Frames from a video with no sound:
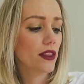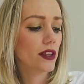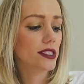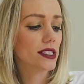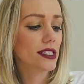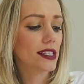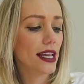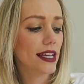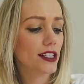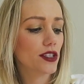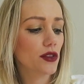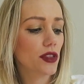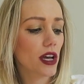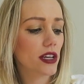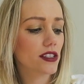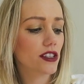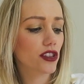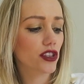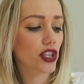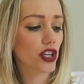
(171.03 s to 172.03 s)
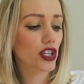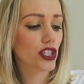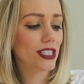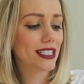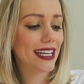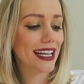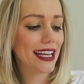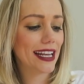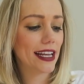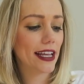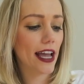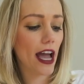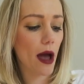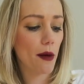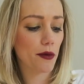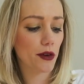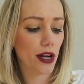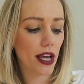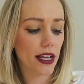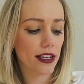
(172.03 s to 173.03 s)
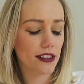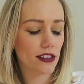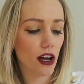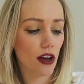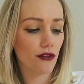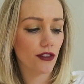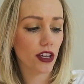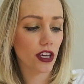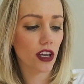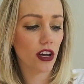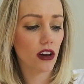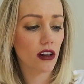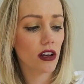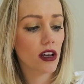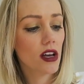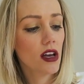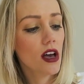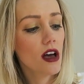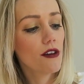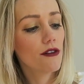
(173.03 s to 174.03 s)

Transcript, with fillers: This is a 2013 Cabernet Sauvignon